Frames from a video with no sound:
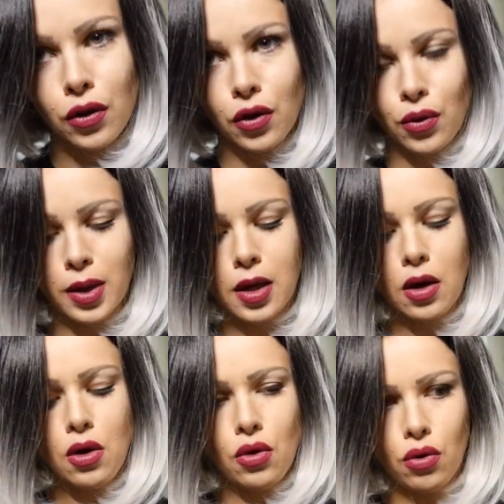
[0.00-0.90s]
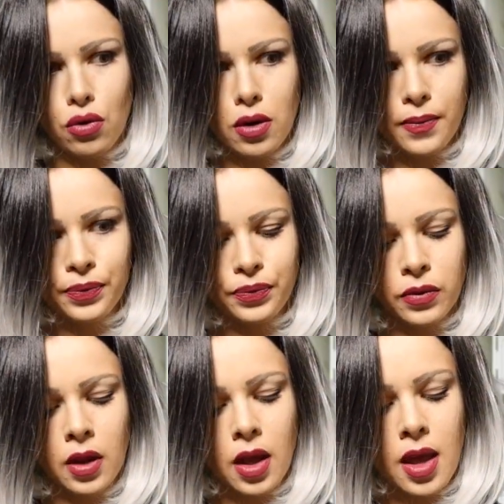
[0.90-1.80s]
There we go.
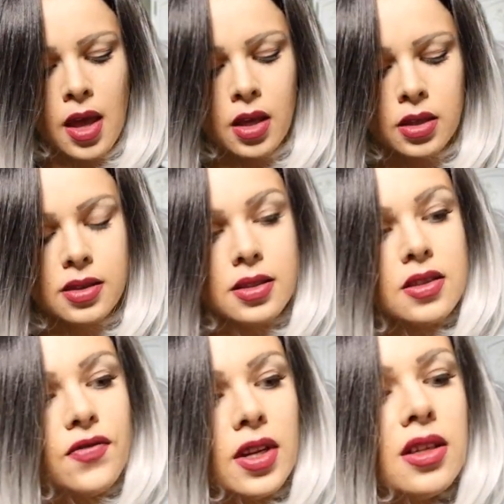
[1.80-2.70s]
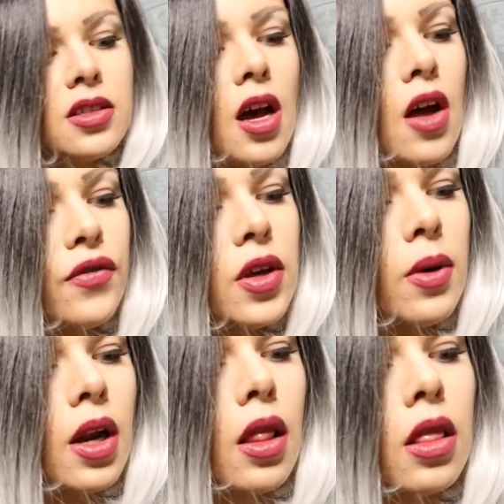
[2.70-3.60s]
And to finish off,
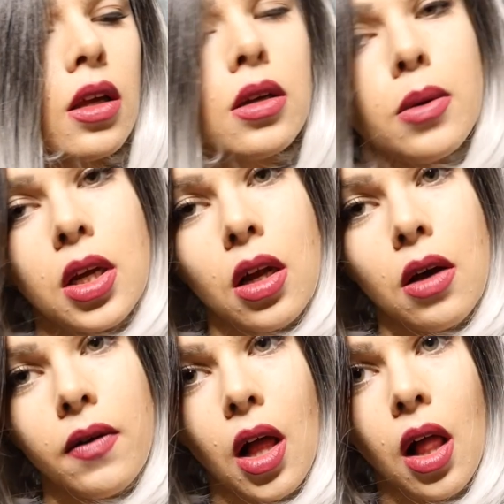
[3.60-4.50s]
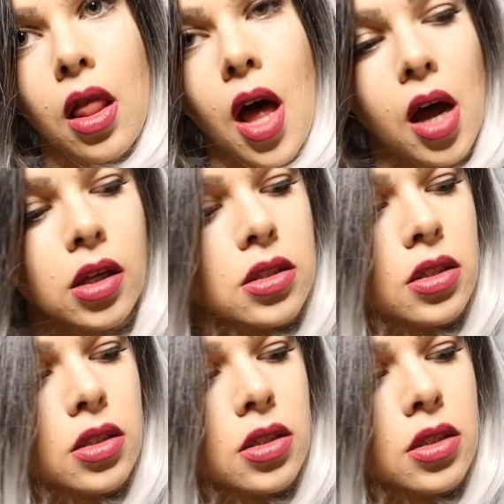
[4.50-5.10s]
you want a little bit of a gola.